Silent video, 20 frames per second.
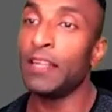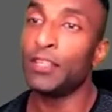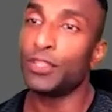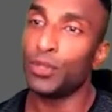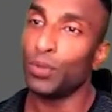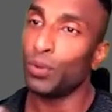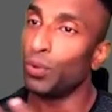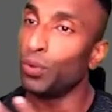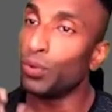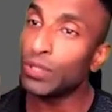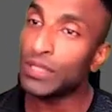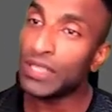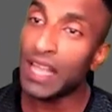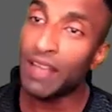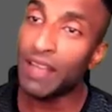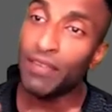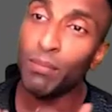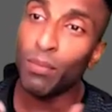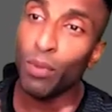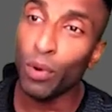so who's
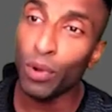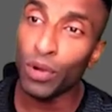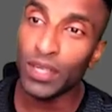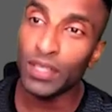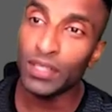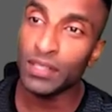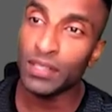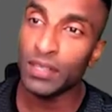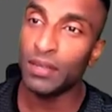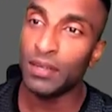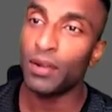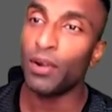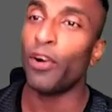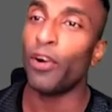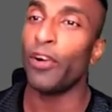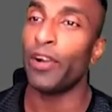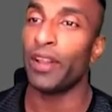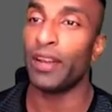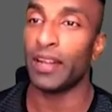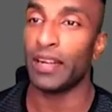having more risk
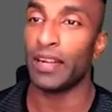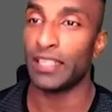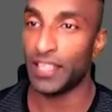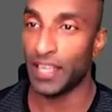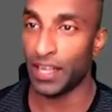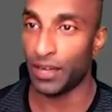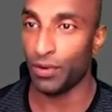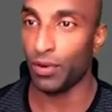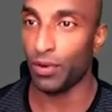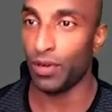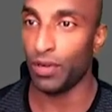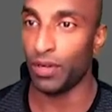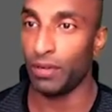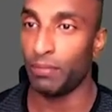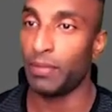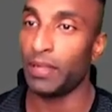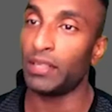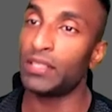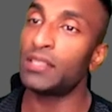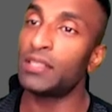ordinary shareholder
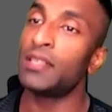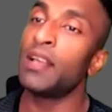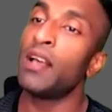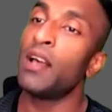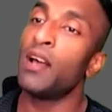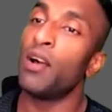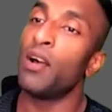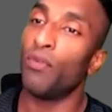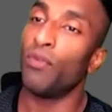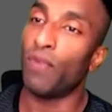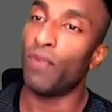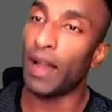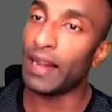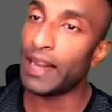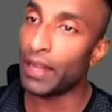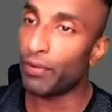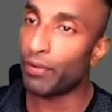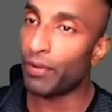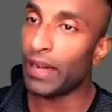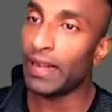because while
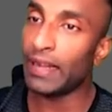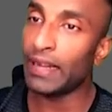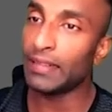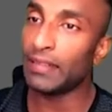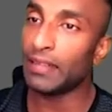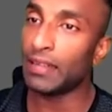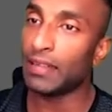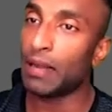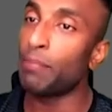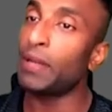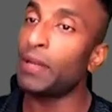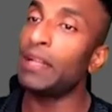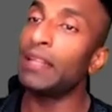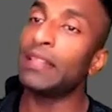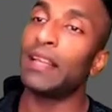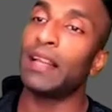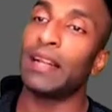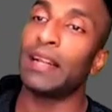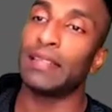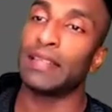liquidating the company
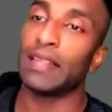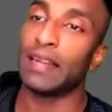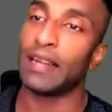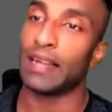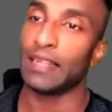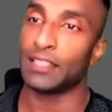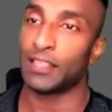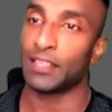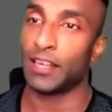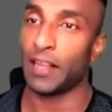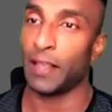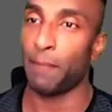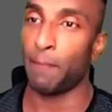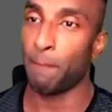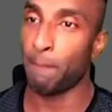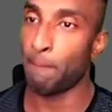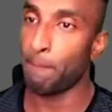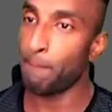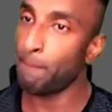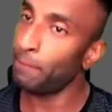they'll get the last claim
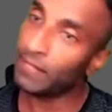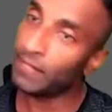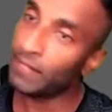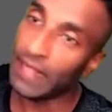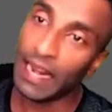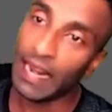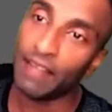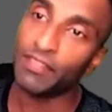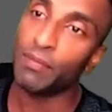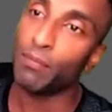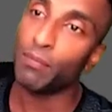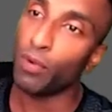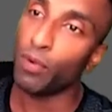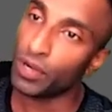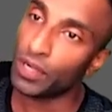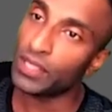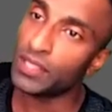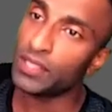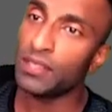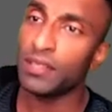they'll have the
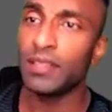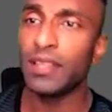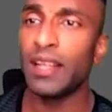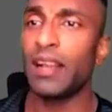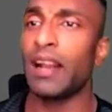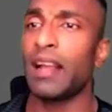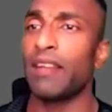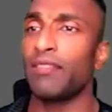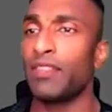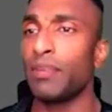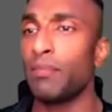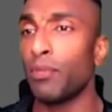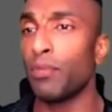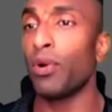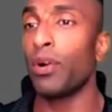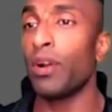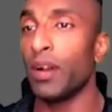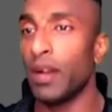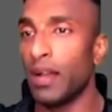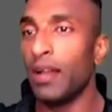more risk they'll have the
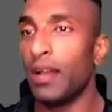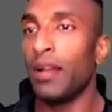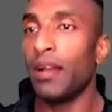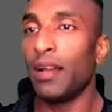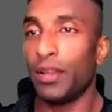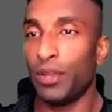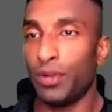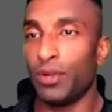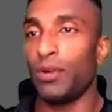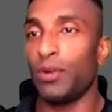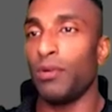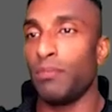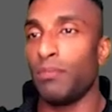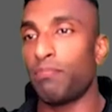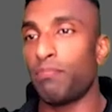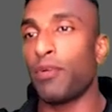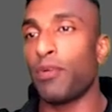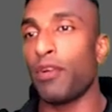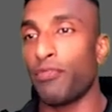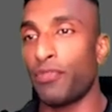more you know
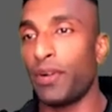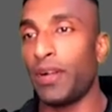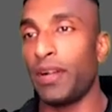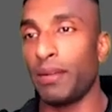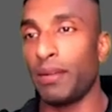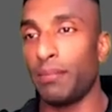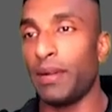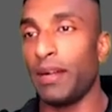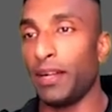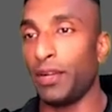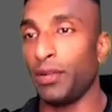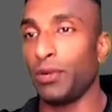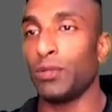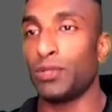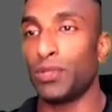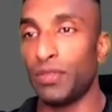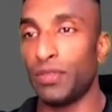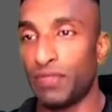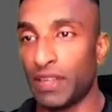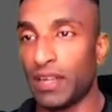profitability
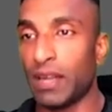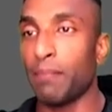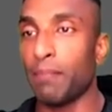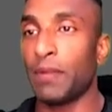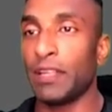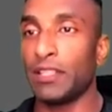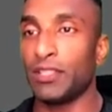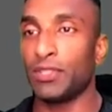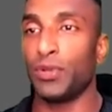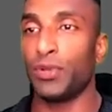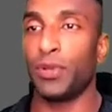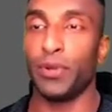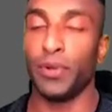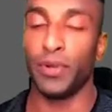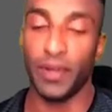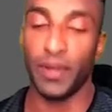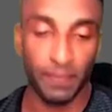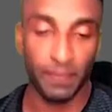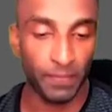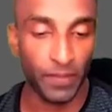also if the company is doing
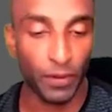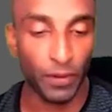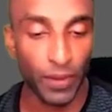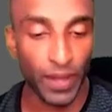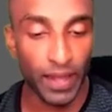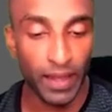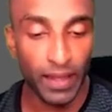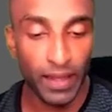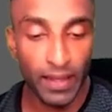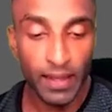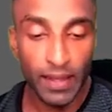good okay